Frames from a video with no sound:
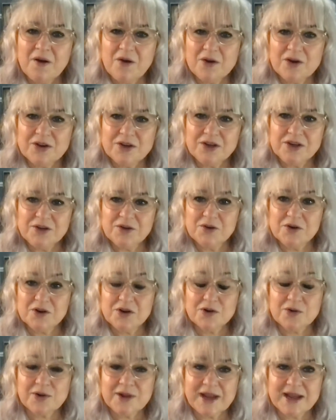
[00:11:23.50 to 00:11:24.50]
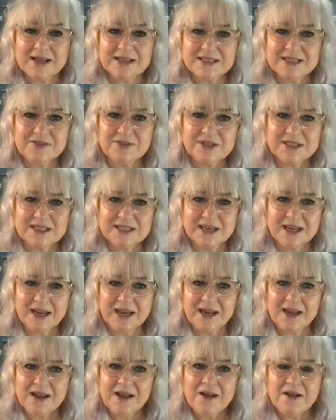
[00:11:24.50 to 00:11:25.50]
on your
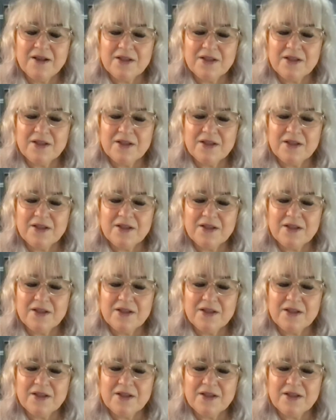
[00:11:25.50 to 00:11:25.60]
creativity,